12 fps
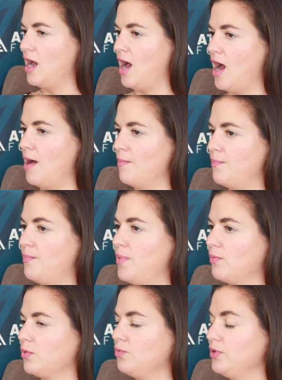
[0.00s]
Um,
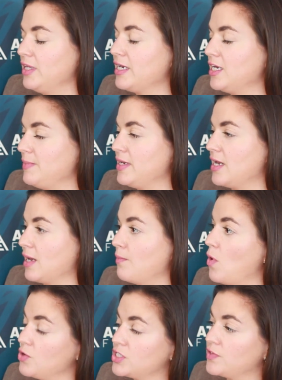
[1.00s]
but we're really going to be getting
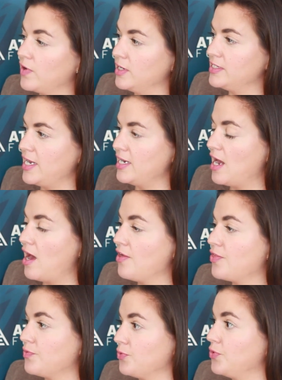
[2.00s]
most of our data
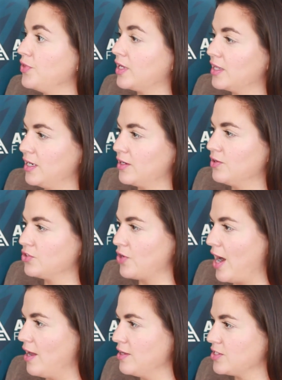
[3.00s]
through the clinical
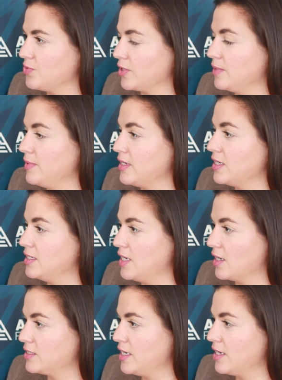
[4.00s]
trials we're going to be
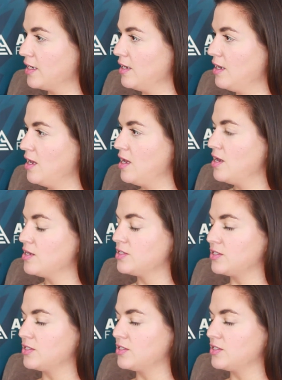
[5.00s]
conducting. Mm -hmm.